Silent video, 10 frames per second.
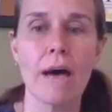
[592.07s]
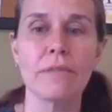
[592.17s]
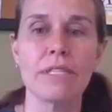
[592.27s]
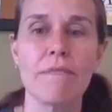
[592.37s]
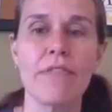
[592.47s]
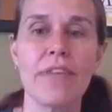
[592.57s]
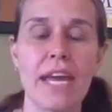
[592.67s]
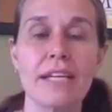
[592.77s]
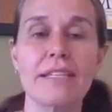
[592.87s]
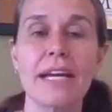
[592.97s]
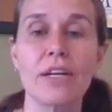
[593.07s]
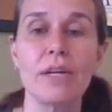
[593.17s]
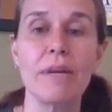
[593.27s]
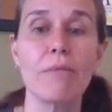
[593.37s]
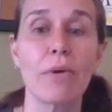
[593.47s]
Some things that
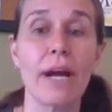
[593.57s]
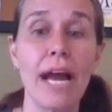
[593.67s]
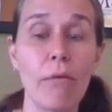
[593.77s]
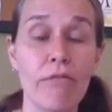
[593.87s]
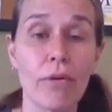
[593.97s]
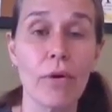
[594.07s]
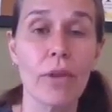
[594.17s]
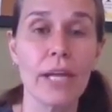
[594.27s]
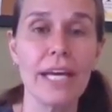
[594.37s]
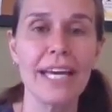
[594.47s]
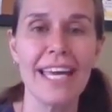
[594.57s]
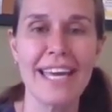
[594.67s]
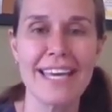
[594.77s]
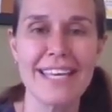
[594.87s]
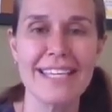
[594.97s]
could be more helpful
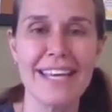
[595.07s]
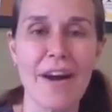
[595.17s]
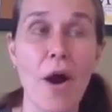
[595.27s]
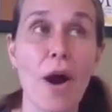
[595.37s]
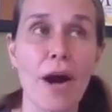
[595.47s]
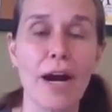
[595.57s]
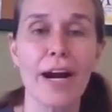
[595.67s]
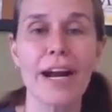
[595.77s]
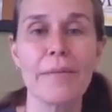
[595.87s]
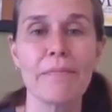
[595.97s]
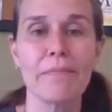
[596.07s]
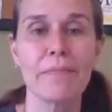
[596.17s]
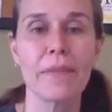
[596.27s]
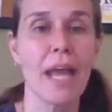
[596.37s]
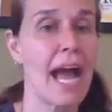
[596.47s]
are,
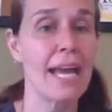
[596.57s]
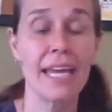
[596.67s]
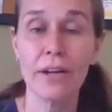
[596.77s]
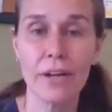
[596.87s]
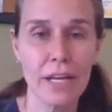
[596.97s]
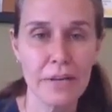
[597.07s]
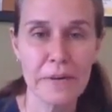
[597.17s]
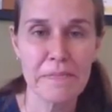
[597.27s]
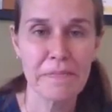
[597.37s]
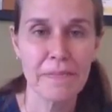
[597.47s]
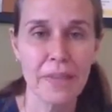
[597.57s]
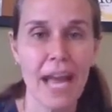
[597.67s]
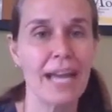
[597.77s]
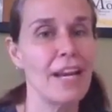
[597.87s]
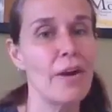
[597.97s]
I hear you.
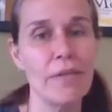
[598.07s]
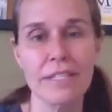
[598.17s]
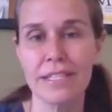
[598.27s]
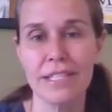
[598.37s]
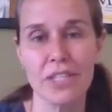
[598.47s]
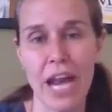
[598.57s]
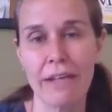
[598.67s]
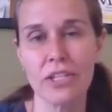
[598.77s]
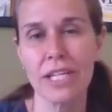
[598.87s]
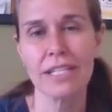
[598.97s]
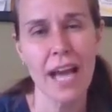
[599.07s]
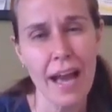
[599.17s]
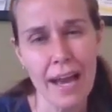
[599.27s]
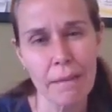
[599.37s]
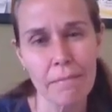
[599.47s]
I know this is a challenging
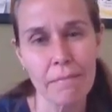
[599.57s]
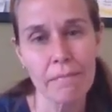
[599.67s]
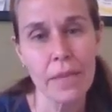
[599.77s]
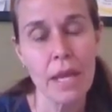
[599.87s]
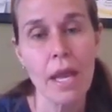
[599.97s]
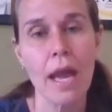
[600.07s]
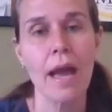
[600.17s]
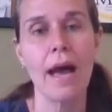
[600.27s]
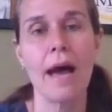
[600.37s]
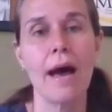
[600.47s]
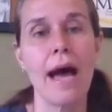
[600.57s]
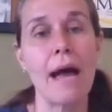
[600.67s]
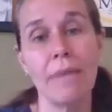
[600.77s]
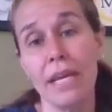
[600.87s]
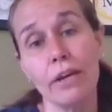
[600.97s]
time.
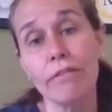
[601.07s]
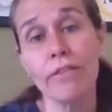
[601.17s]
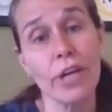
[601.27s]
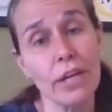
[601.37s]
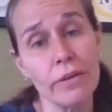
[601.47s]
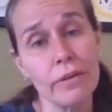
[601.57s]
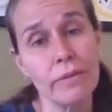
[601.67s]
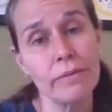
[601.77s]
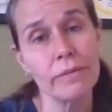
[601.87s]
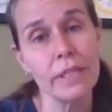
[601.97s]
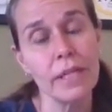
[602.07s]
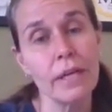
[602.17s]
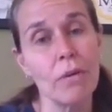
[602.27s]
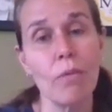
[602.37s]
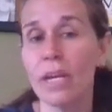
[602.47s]
I'm here for you.
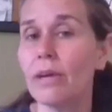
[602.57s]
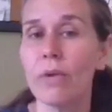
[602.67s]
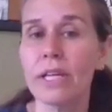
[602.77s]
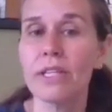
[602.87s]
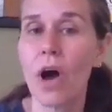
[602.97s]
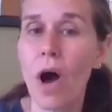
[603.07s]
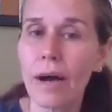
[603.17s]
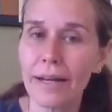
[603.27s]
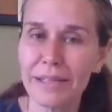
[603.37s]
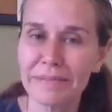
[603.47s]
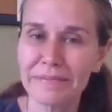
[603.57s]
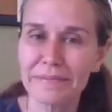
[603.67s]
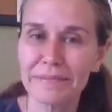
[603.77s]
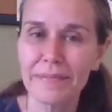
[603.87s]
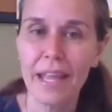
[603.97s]
when want to talk.
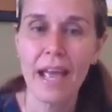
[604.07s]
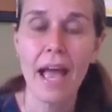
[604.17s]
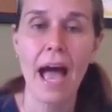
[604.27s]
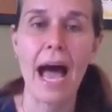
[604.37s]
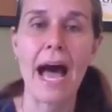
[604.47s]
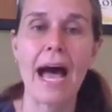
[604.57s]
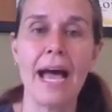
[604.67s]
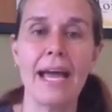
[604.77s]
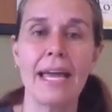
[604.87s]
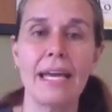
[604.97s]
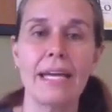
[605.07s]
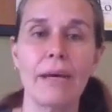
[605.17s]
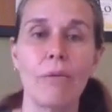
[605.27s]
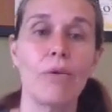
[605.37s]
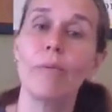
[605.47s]

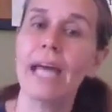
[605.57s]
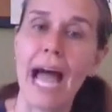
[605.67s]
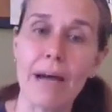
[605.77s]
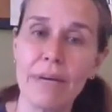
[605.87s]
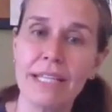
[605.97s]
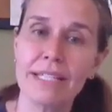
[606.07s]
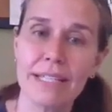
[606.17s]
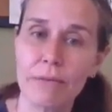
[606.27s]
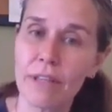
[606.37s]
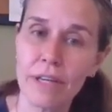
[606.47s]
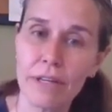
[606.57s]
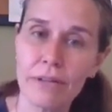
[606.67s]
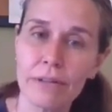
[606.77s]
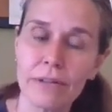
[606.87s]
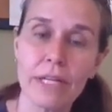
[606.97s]
I will be happy to sit with
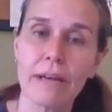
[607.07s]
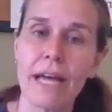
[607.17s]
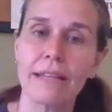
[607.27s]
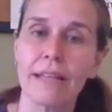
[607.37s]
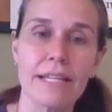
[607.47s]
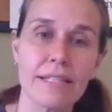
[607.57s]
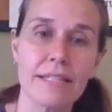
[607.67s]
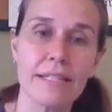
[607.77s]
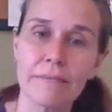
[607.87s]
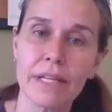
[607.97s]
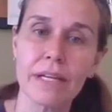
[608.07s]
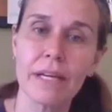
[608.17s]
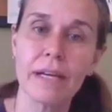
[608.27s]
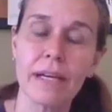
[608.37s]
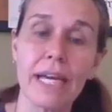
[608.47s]
you and listen.
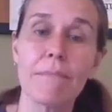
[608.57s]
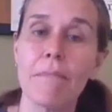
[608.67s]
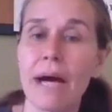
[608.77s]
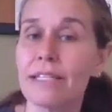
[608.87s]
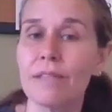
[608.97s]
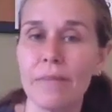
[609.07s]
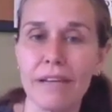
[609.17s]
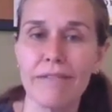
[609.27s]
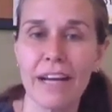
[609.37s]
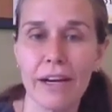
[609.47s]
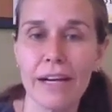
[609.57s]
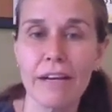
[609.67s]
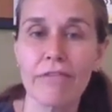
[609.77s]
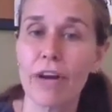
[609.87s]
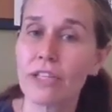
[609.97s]
It must be
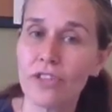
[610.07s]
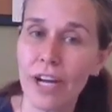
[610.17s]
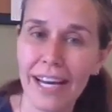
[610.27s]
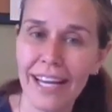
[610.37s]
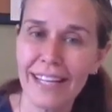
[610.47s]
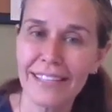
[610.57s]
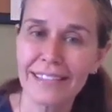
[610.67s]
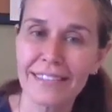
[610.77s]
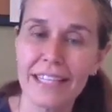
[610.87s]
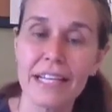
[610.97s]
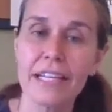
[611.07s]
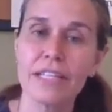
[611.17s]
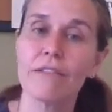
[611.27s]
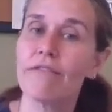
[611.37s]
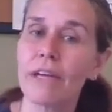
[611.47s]
very frustrating
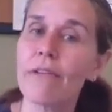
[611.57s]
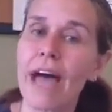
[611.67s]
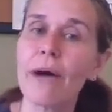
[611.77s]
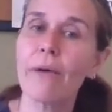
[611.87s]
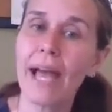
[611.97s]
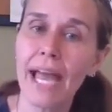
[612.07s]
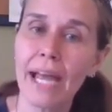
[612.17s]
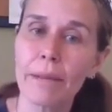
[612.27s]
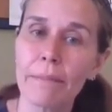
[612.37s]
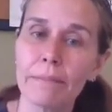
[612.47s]
to feel that way.